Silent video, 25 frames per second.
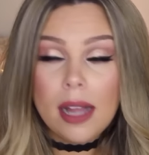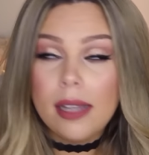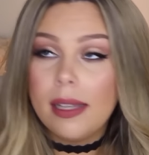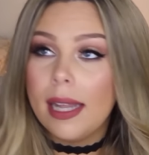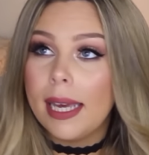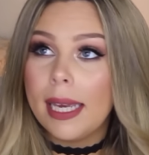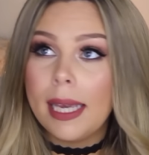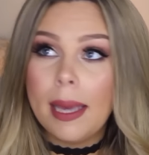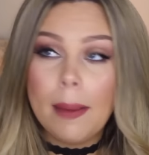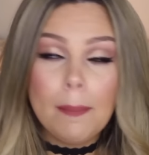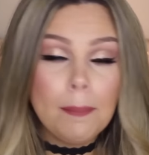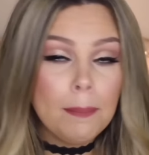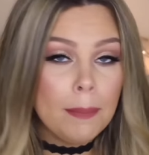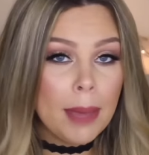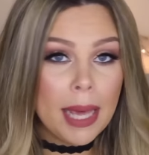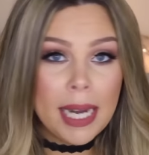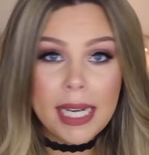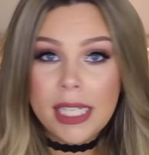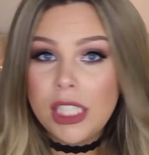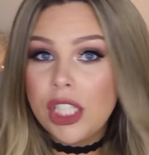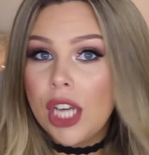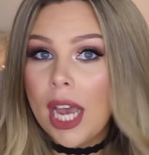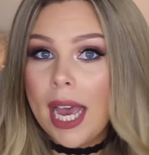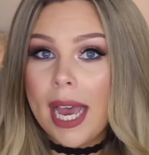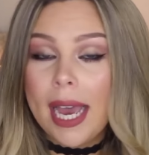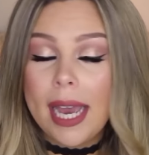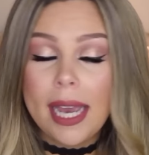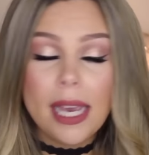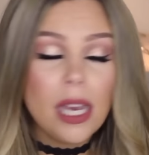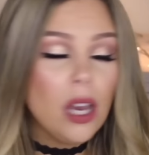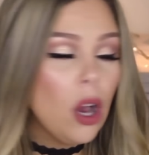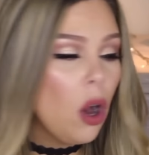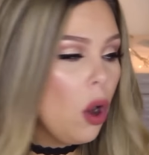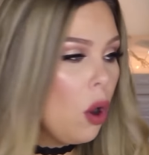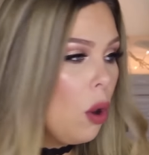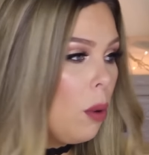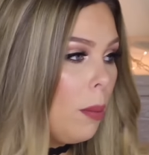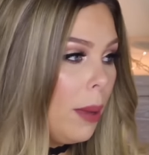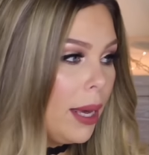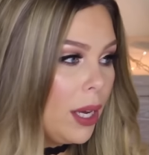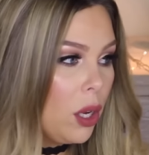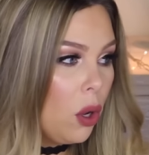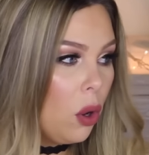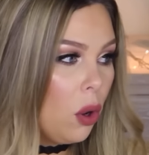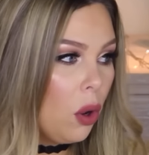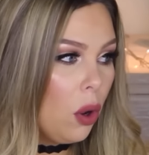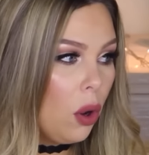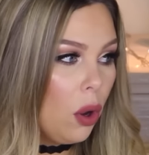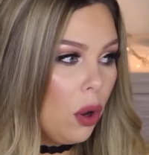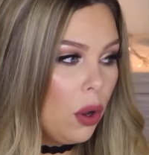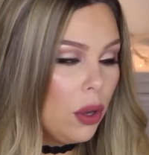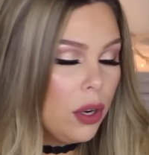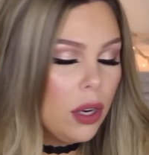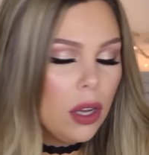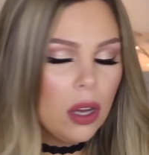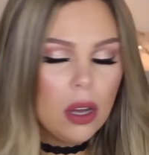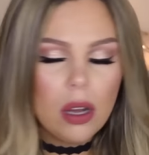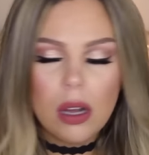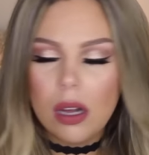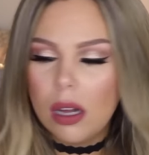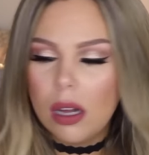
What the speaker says: Like, Maddie J, oh my God.